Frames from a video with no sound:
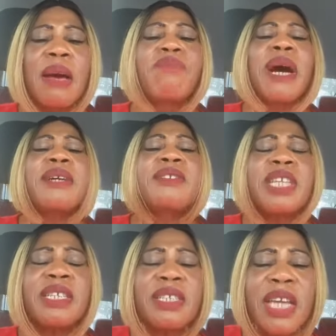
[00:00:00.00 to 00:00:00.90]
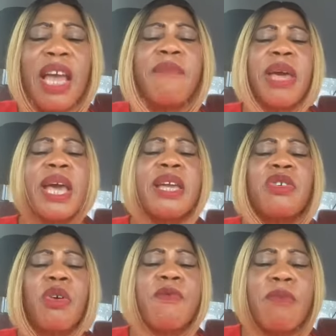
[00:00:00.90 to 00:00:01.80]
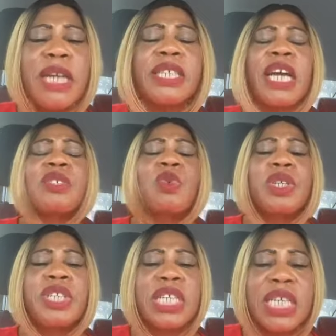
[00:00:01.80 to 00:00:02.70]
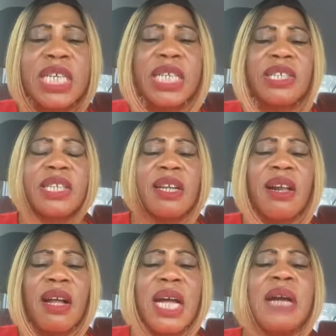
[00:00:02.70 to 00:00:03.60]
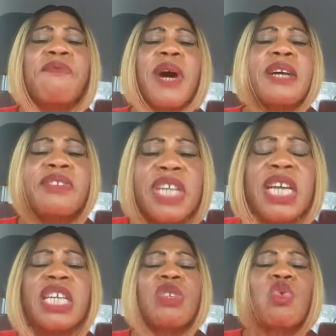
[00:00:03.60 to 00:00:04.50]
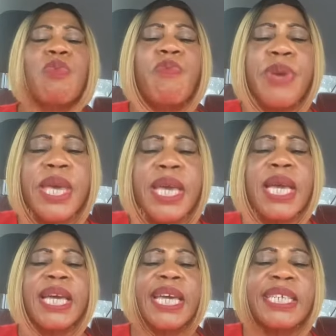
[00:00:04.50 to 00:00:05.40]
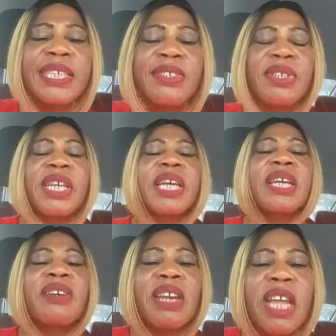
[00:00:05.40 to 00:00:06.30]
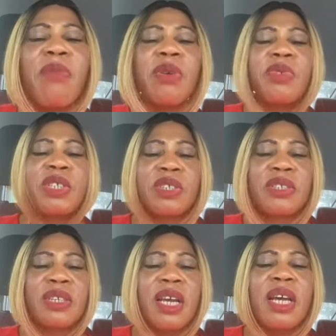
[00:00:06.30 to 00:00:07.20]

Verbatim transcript: By this time, end of March, as we decreed, Father, it will be history in the name of Jesus.